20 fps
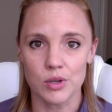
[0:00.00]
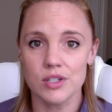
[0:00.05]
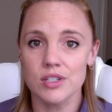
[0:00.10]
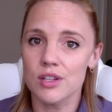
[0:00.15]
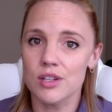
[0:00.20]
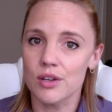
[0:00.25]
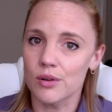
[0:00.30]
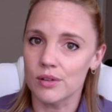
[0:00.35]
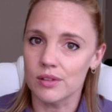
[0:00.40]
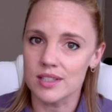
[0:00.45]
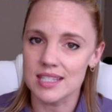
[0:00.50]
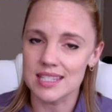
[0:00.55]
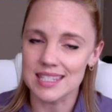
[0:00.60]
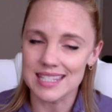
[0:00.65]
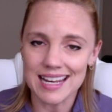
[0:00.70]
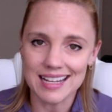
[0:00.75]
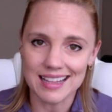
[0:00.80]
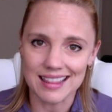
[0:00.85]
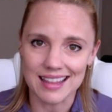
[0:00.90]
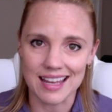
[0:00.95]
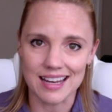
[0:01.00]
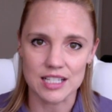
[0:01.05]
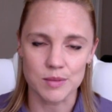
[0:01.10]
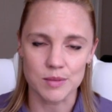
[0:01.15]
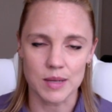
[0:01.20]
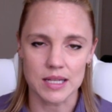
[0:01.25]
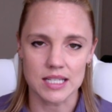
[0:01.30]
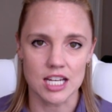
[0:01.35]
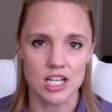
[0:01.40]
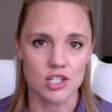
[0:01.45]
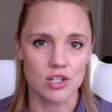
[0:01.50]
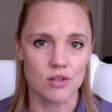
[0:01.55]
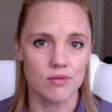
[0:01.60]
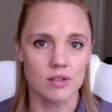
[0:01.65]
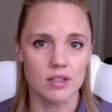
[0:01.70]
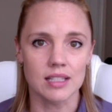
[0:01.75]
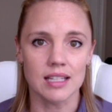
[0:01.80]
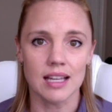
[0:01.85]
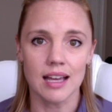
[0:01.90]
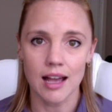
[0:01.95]
so setting that expectation
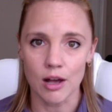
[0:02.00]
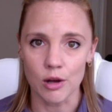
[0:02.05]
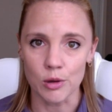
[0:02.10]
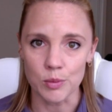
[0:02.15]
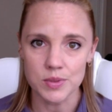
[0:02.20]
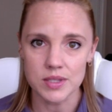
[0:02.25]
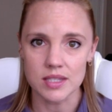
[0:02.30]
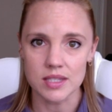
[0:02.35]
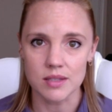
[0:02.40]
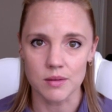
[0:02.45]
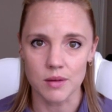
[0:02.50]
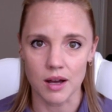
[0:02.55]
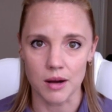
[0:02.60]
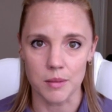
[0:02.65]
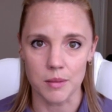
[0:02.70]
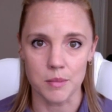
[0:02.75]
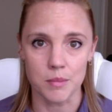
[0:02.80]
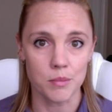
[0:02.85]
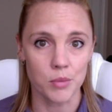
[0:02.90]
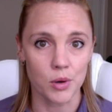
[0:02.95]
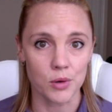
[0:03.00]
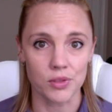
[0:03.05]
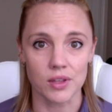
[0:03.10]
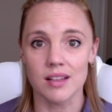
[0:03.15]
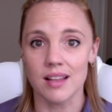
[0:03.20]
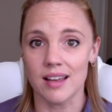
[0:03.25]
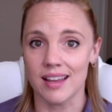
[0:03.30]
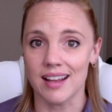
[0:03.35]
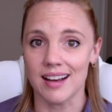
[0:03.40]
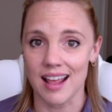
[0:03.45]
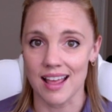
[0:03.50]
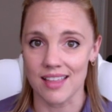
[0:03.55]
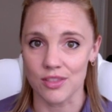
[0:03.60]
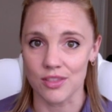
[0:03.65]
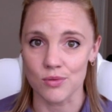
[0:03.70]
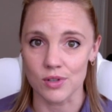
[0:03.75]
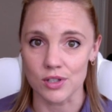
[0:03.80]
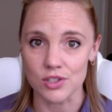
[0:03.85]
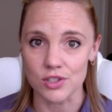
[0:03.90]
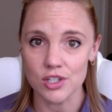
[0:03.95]
really helps both the client and the
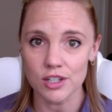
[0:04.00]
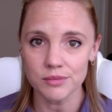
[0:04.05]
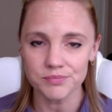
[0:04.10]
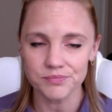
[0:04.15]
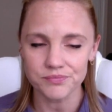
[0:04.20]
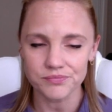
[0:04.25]
realtor.